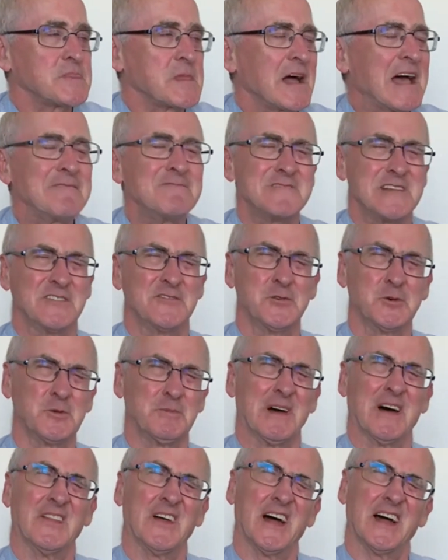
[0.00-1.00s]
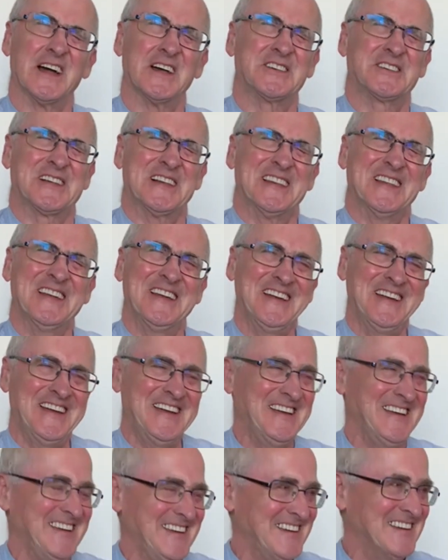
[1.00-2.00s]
haven't really thought about that actually.